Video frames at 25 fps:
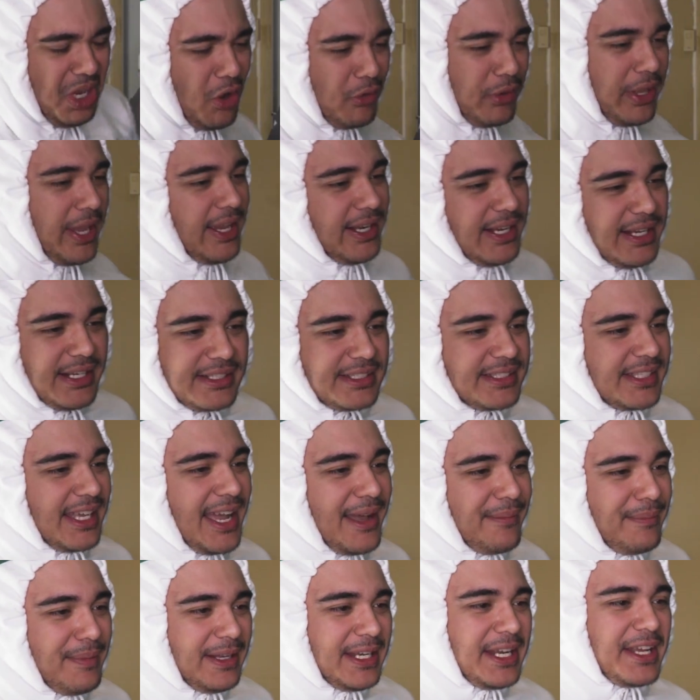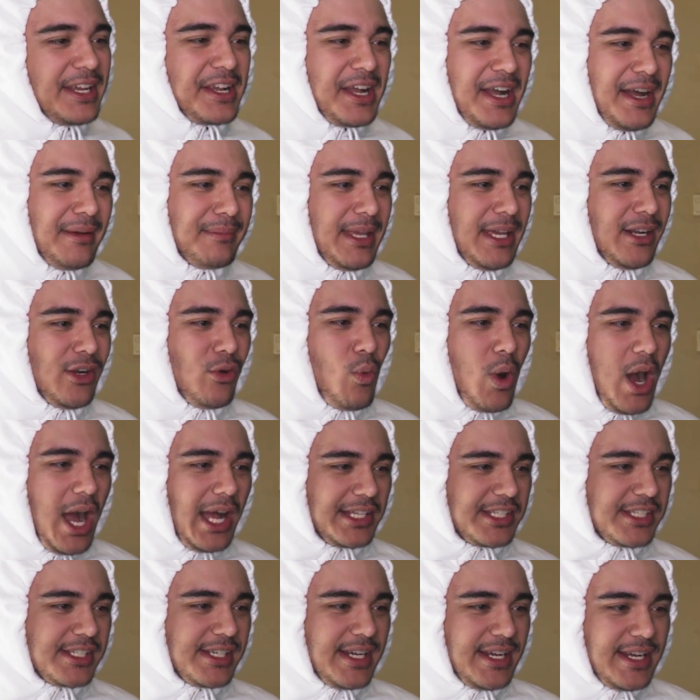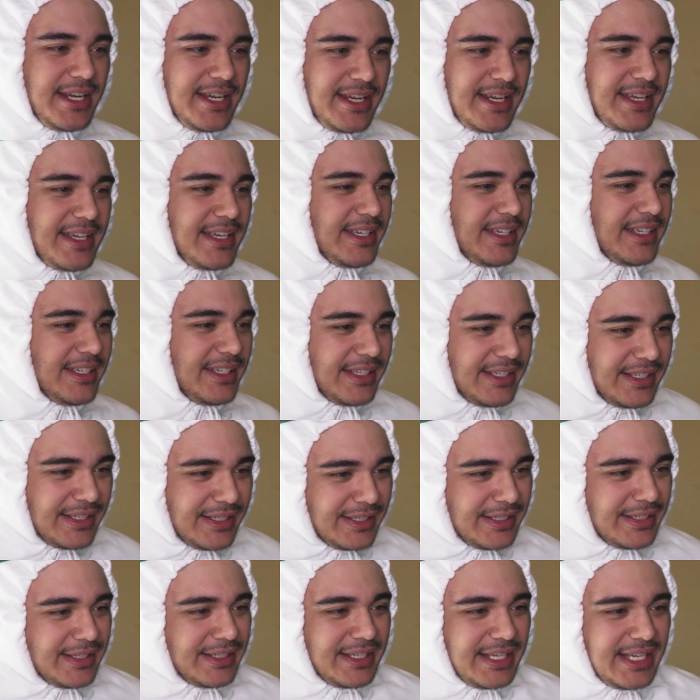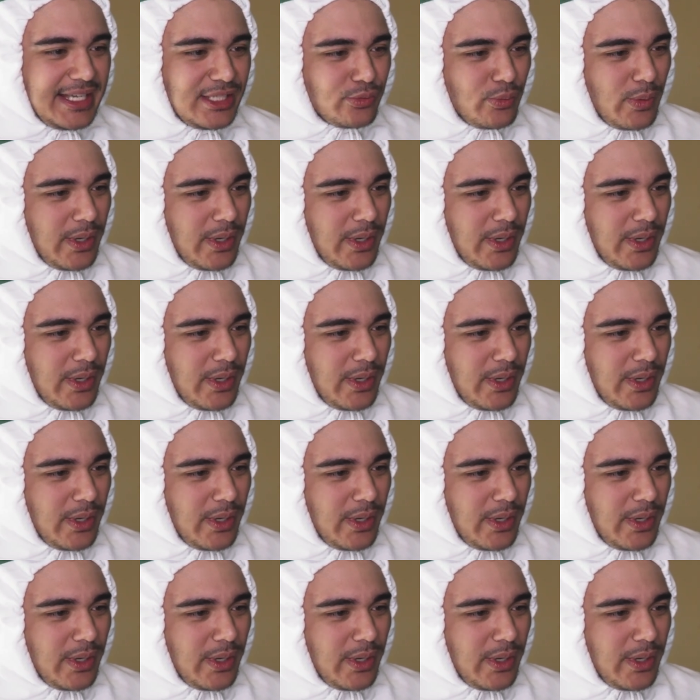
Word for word: okay, I need to stop. I need to calm down and watch. He's